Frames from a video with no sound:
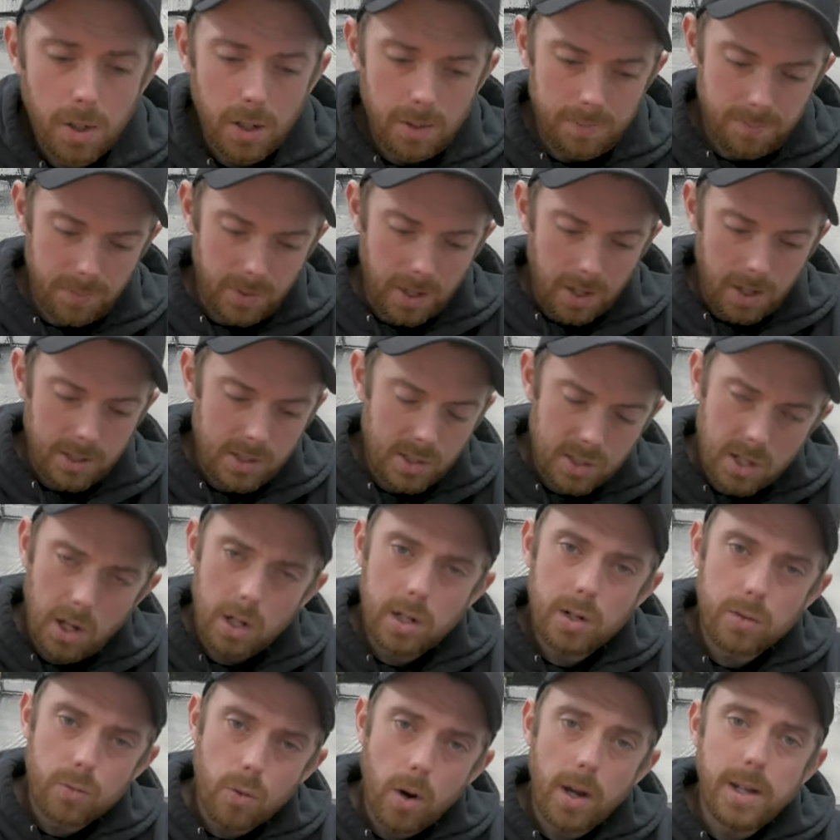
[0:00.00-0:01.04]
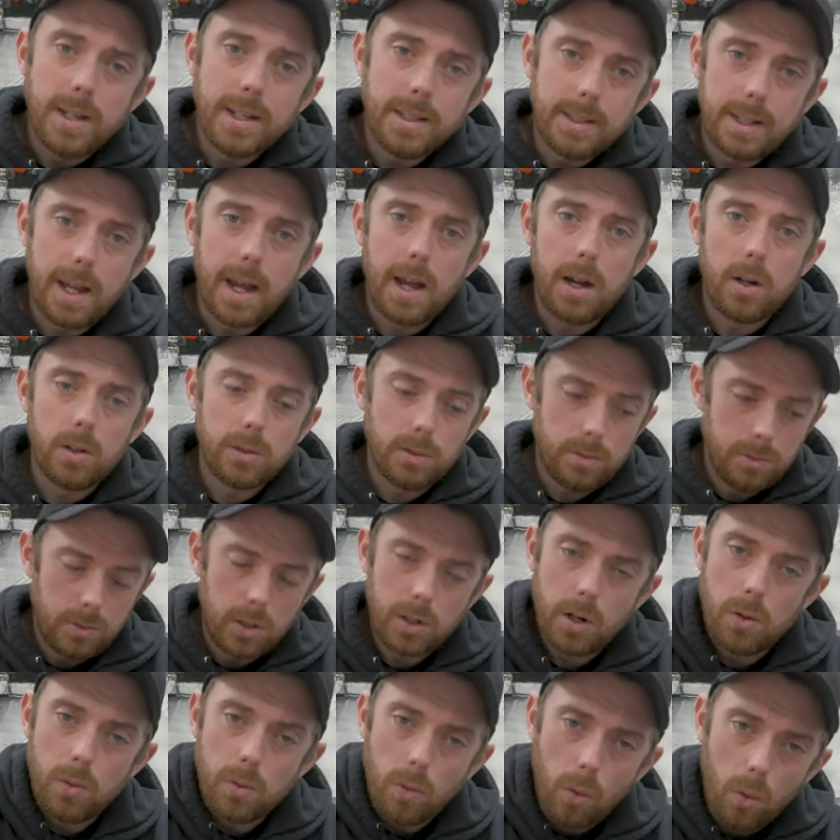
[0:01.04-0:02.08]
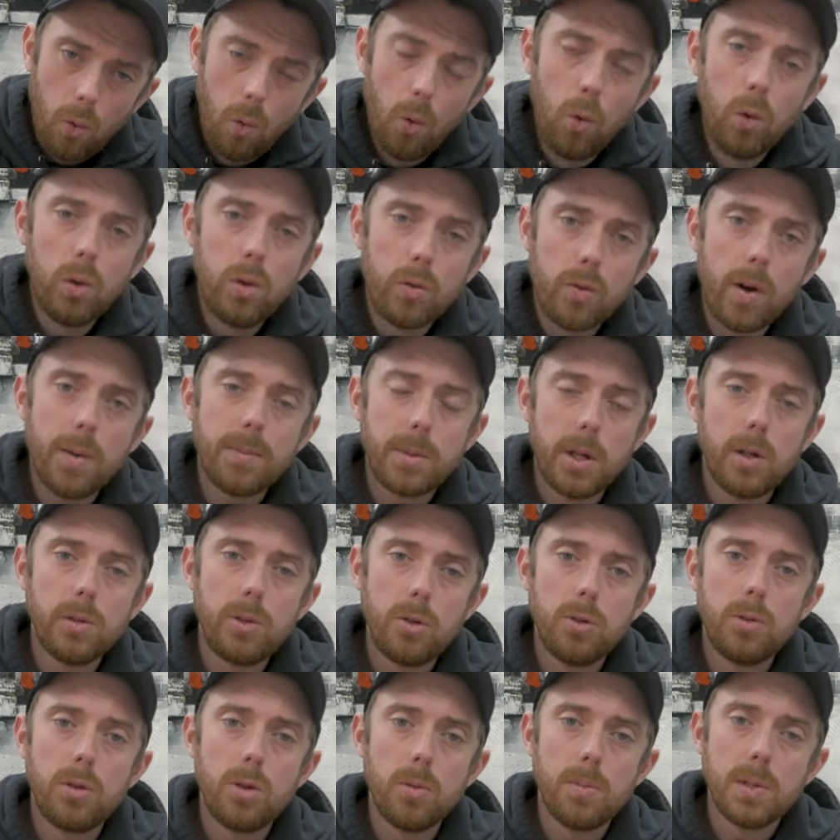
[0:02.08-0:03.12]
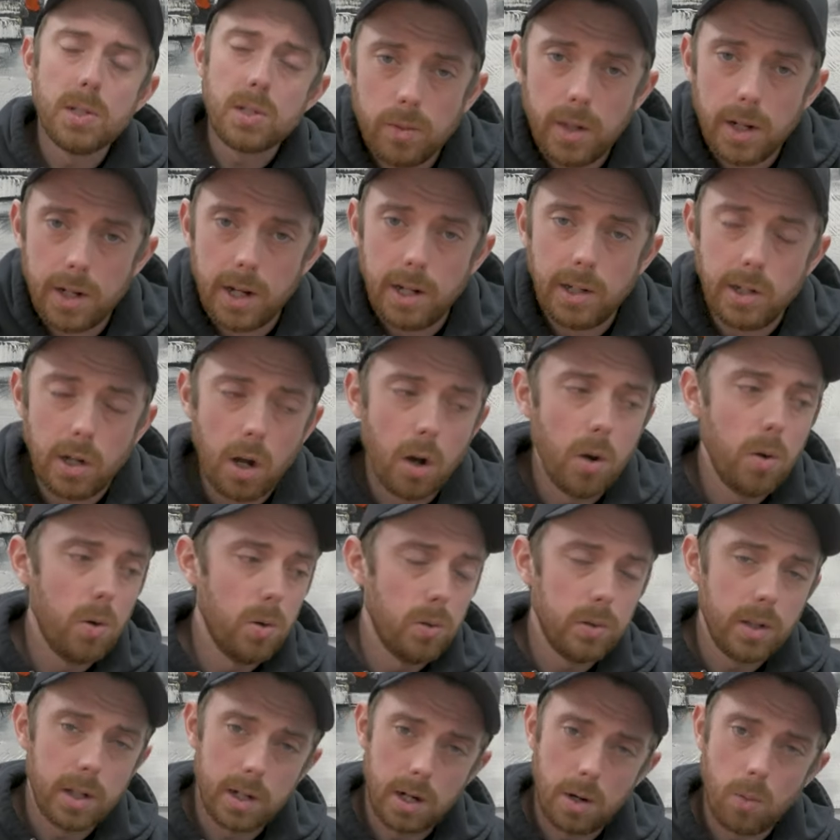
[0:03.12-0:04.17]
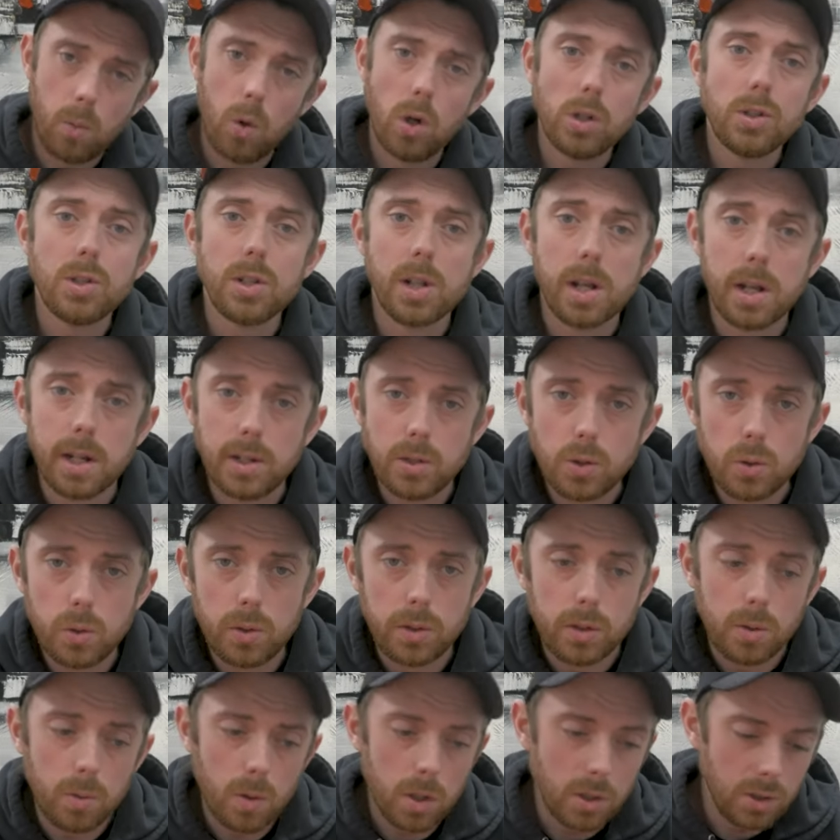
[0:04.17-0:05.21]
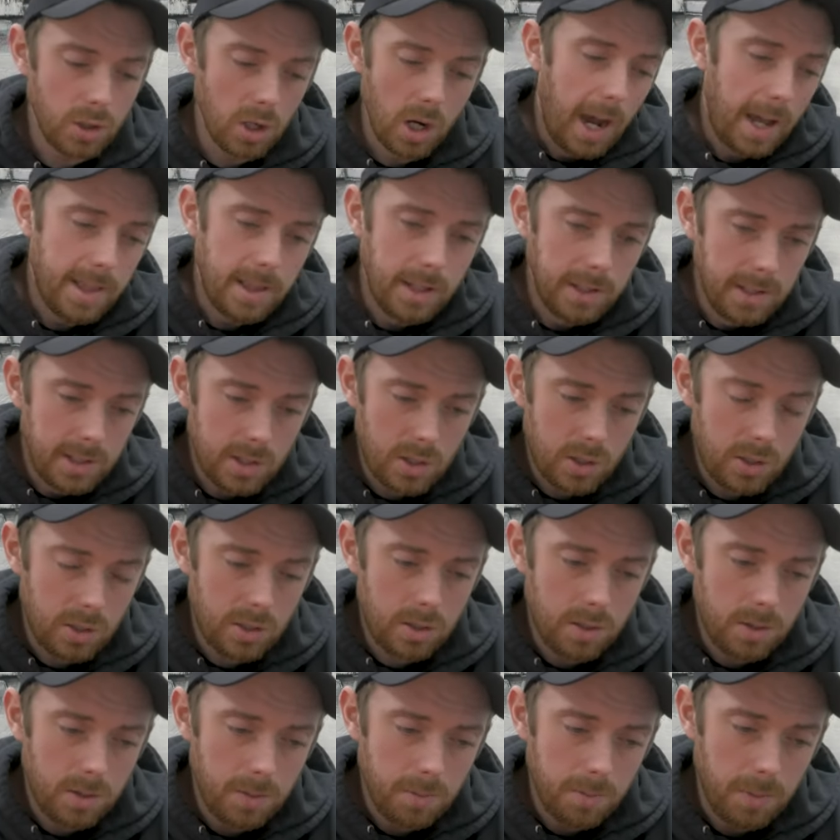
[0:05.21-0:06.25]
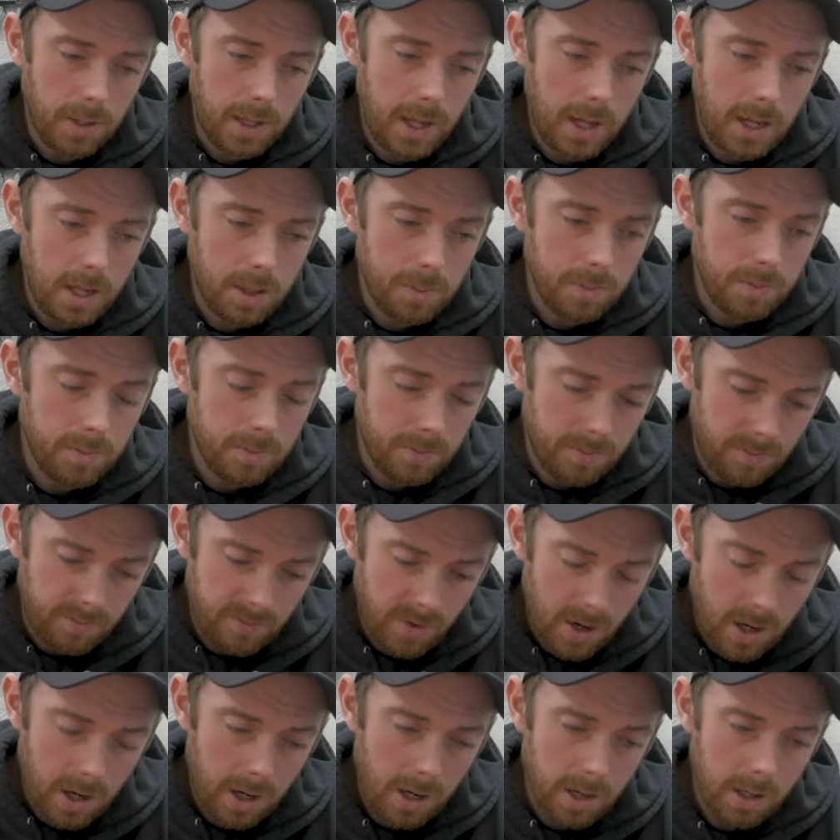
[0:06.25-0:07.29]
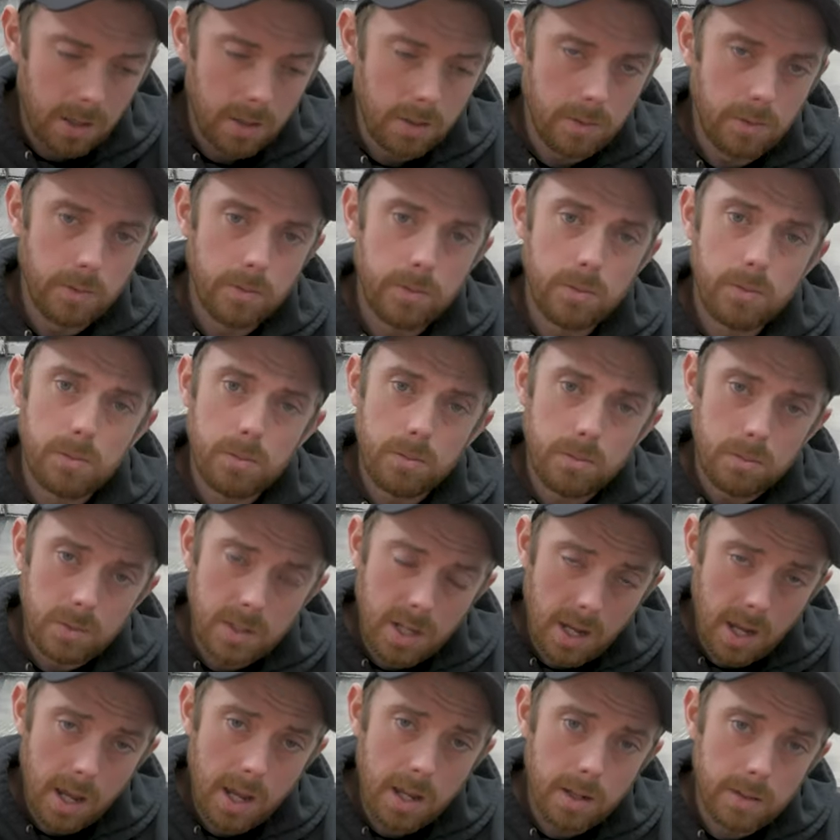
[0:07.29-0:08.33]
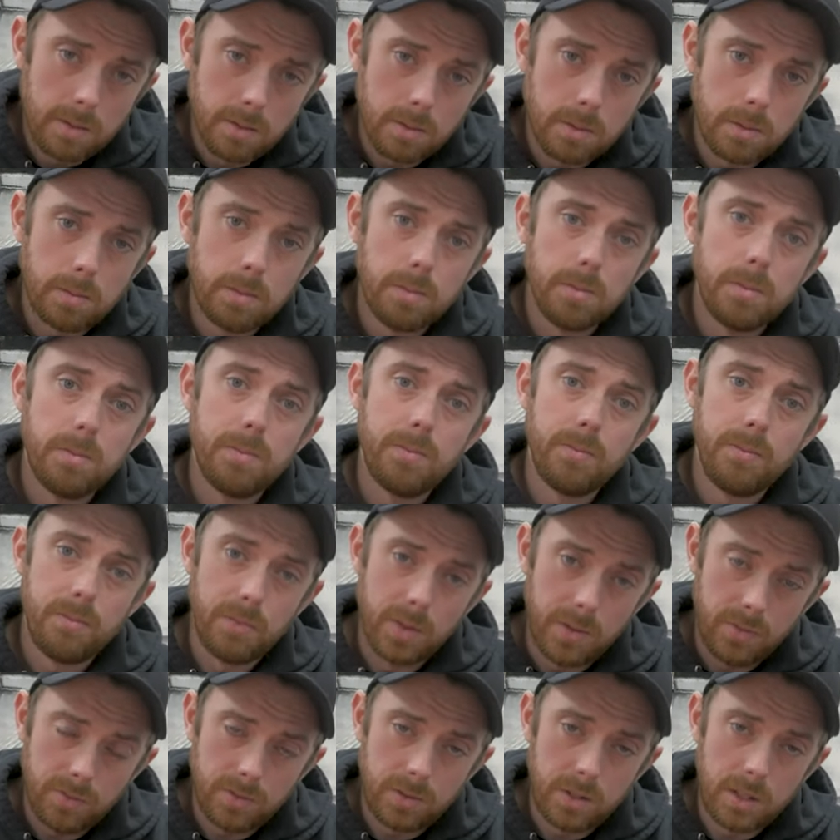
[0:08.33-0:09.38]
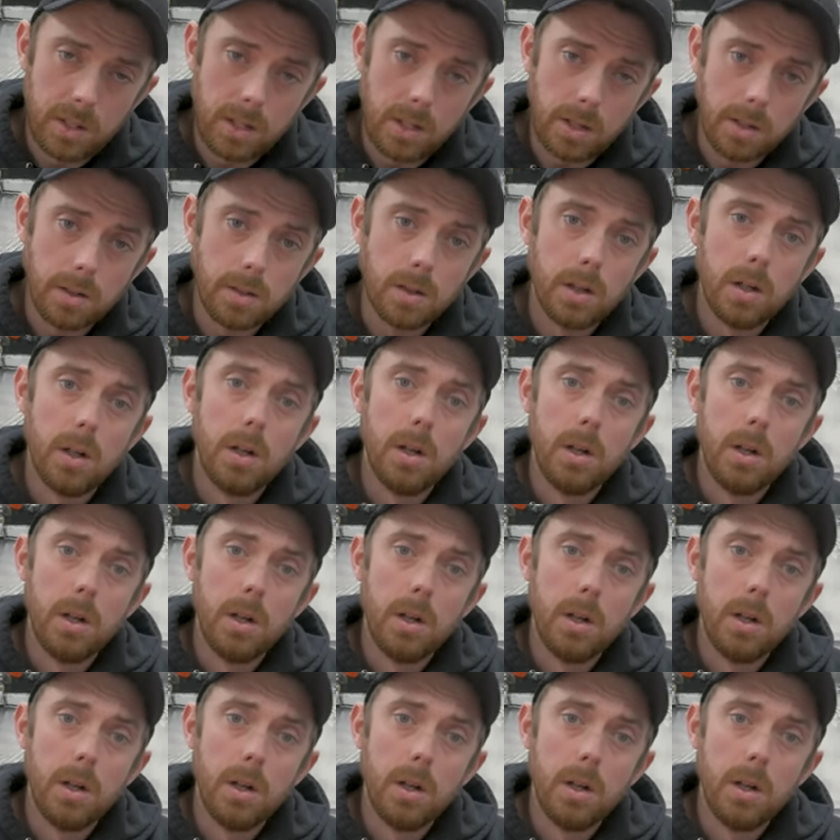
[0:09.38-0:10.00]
but I started writing down, you know, all the reptile YouTubers that I know, that I watch, that I enjoy to watch, and the list became five, ten, fifteen,